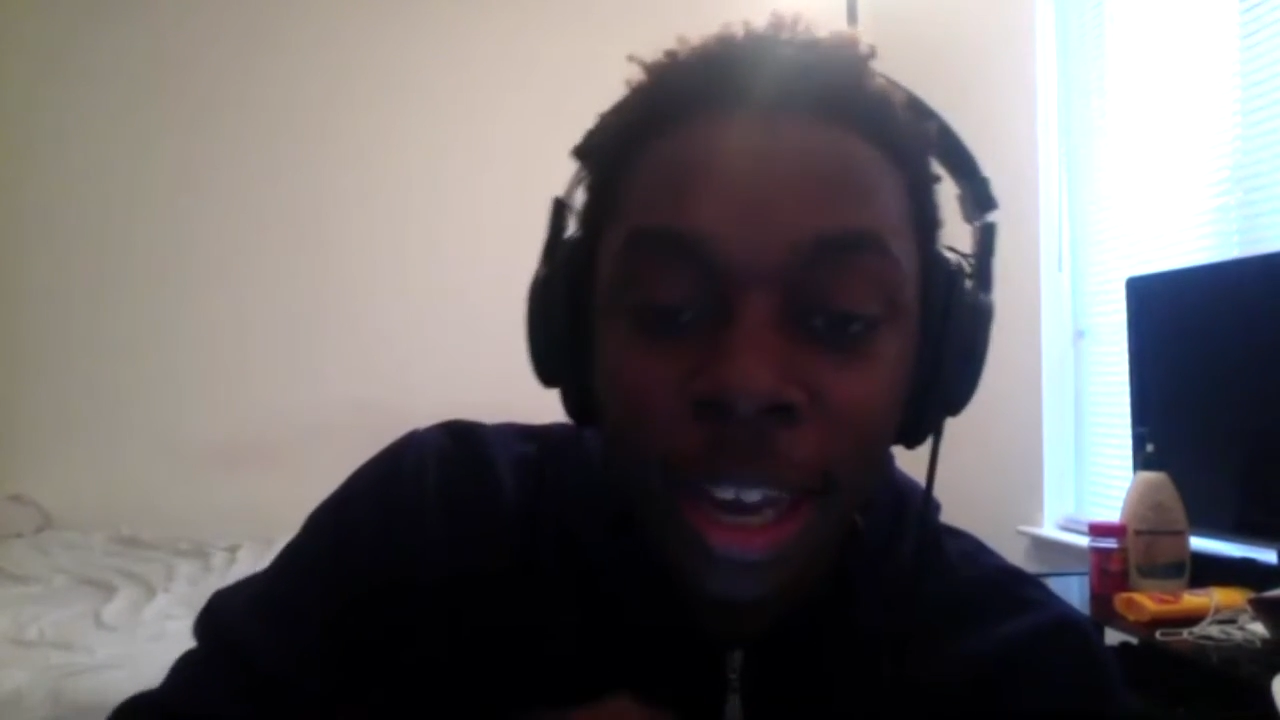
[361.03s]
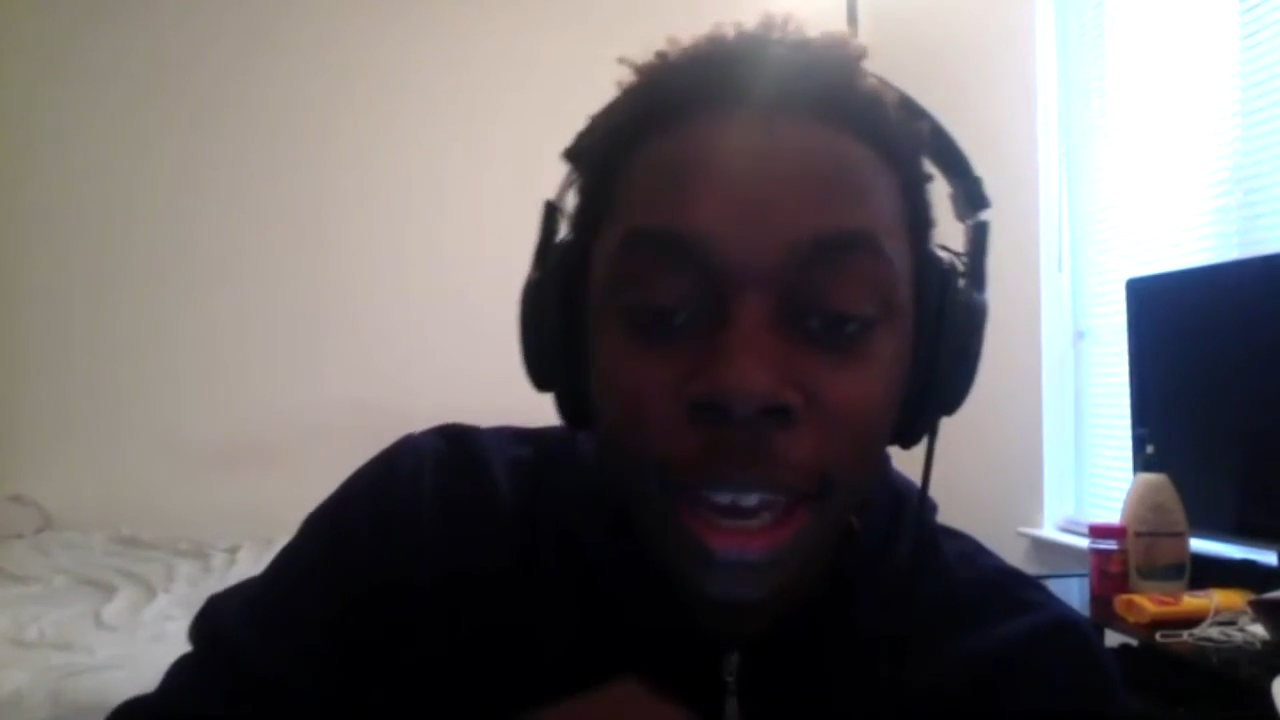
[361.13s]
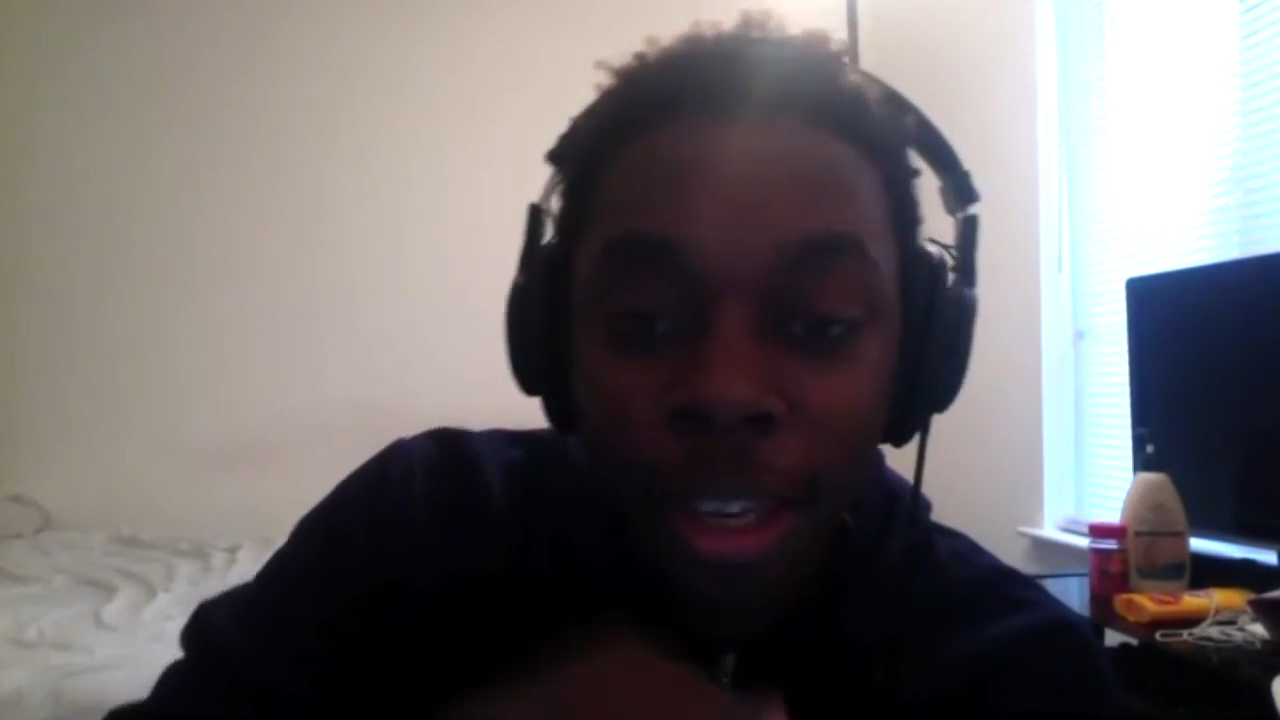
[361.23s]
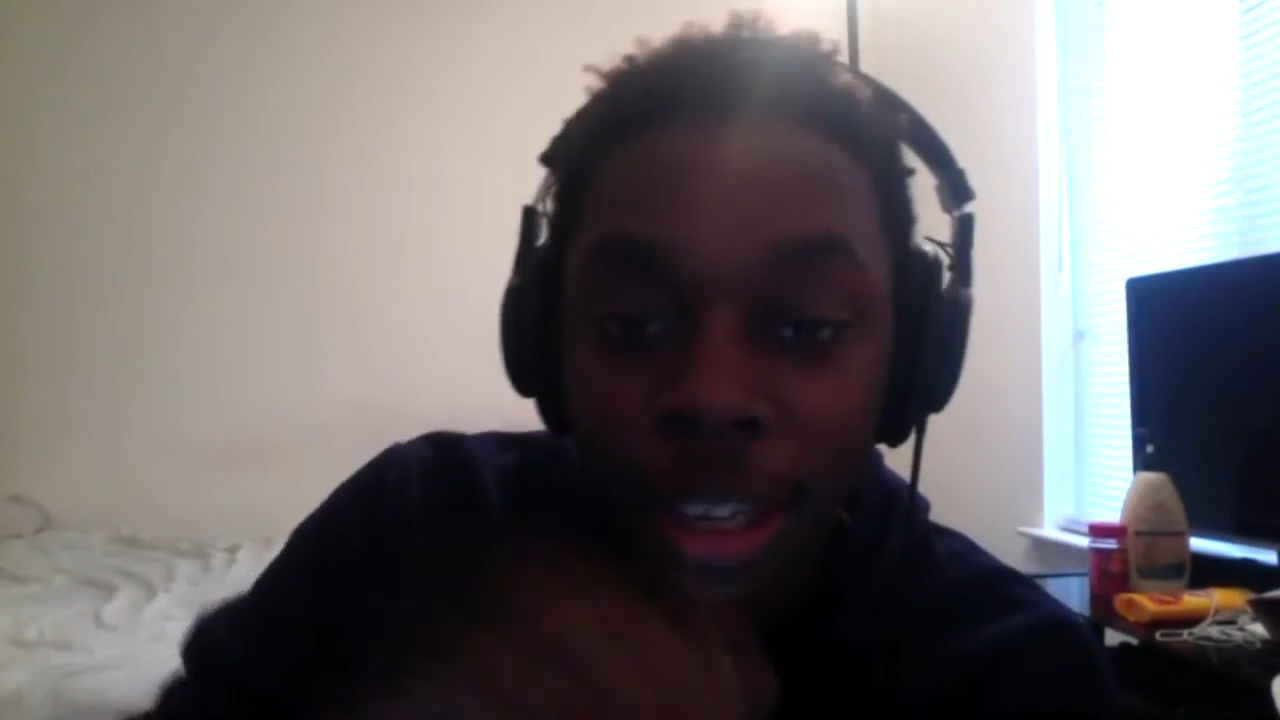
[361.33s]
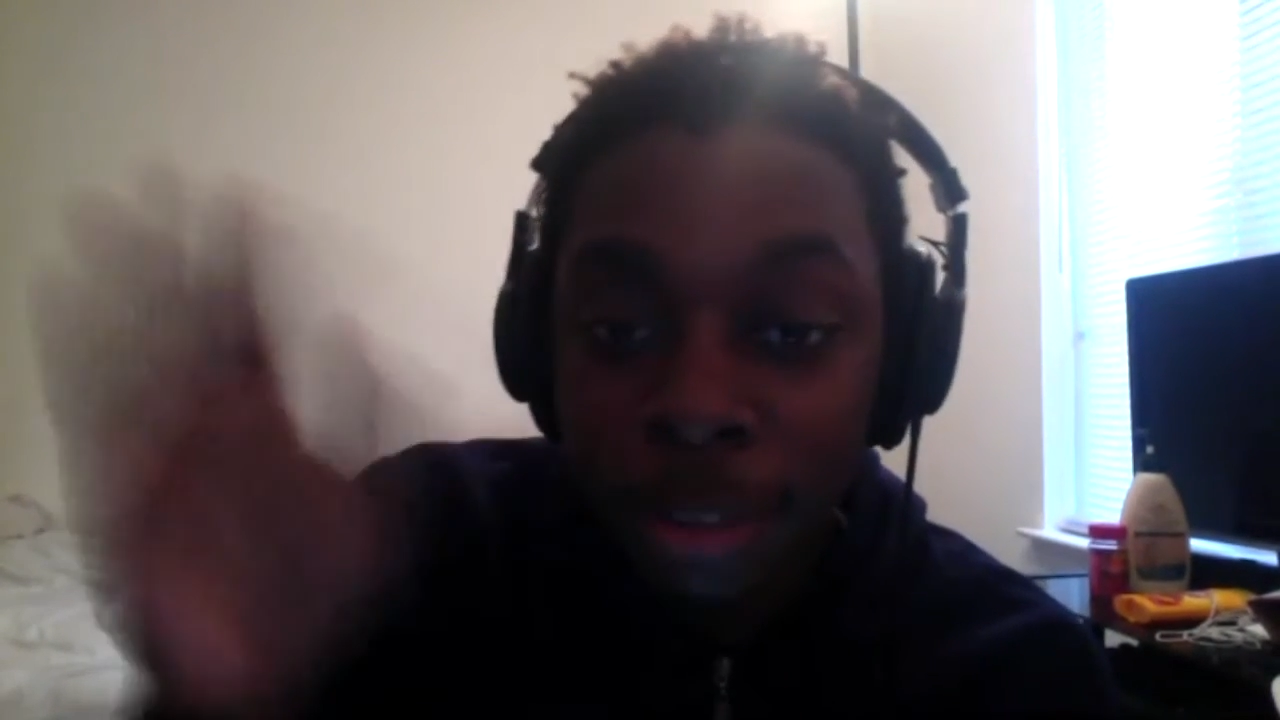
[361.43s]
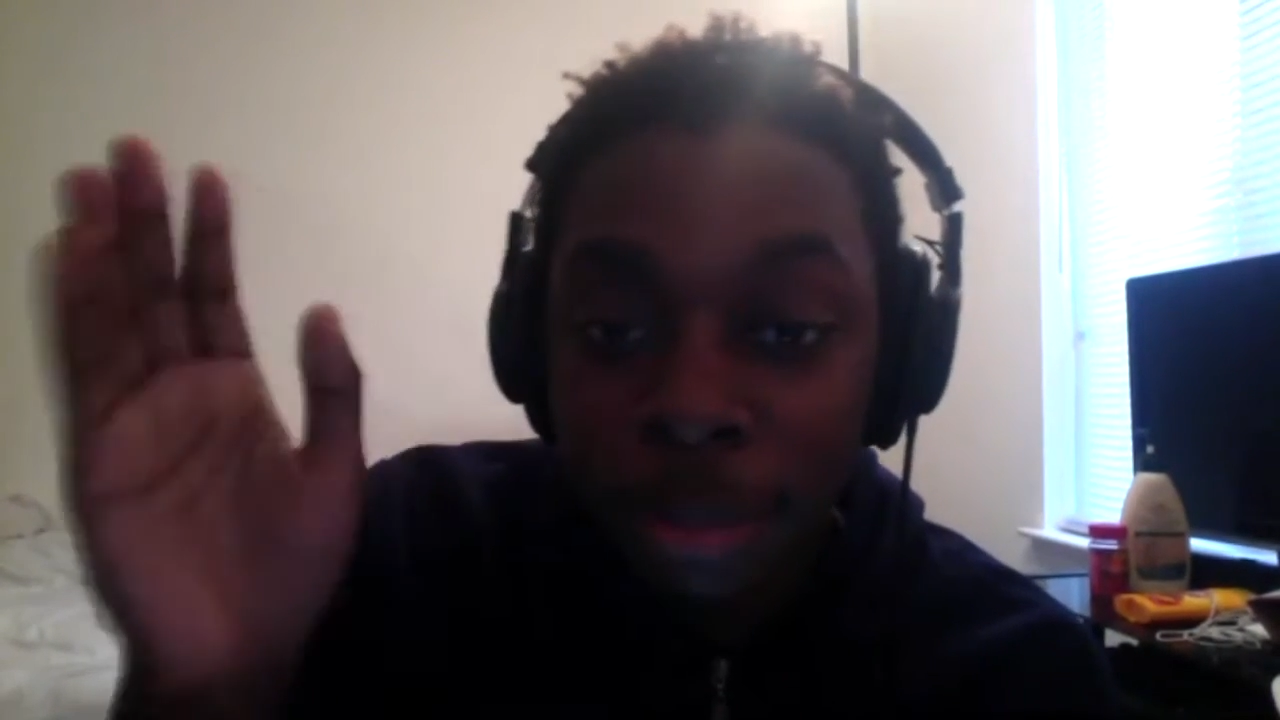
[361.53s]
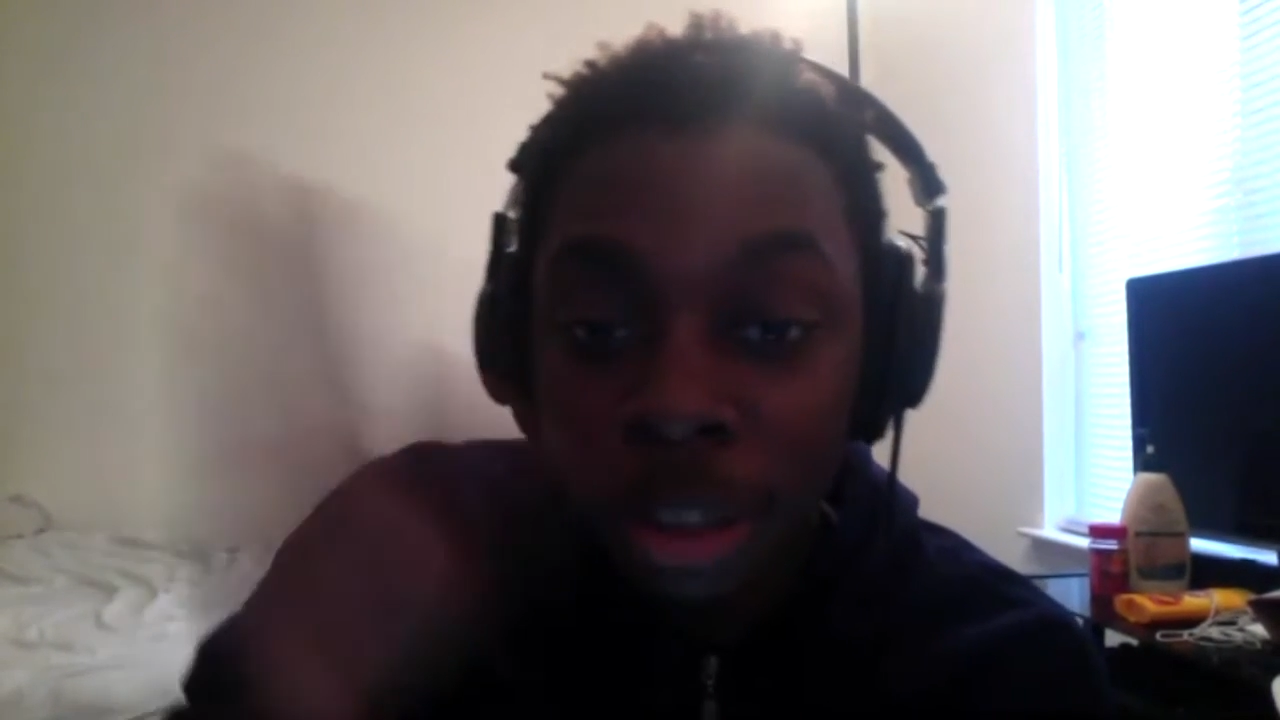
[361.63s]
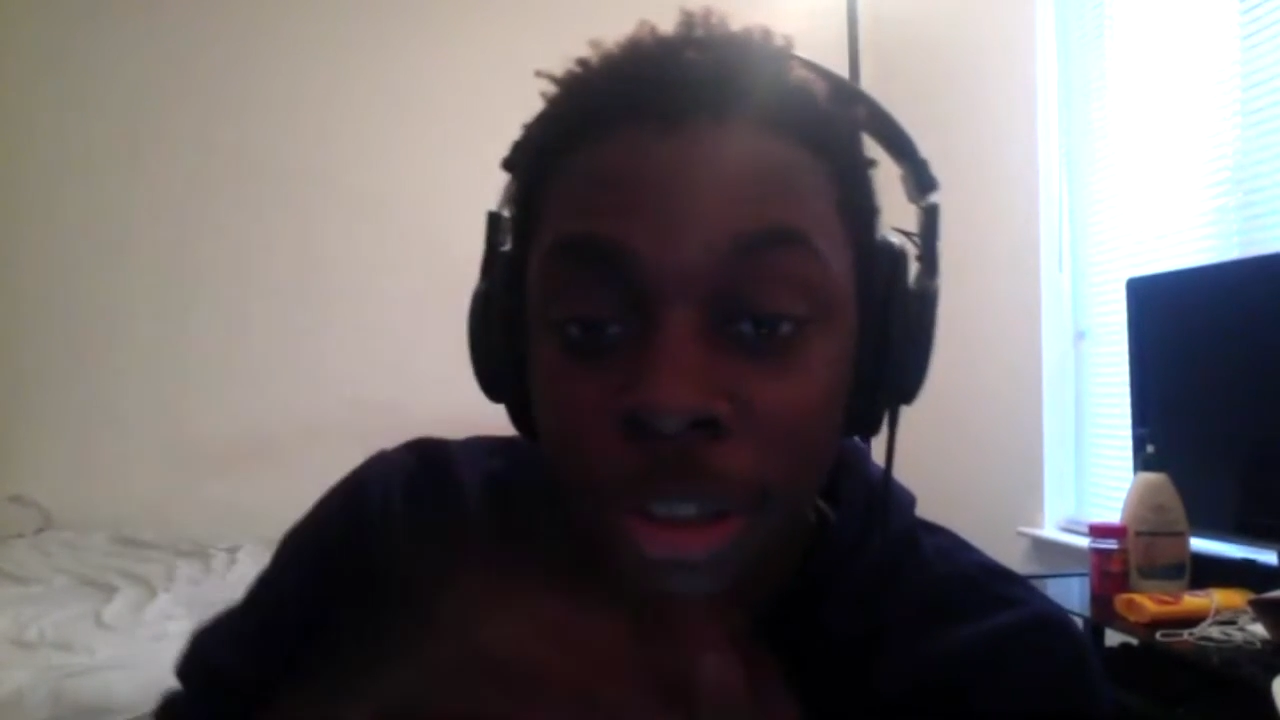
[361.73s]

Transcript: Keep on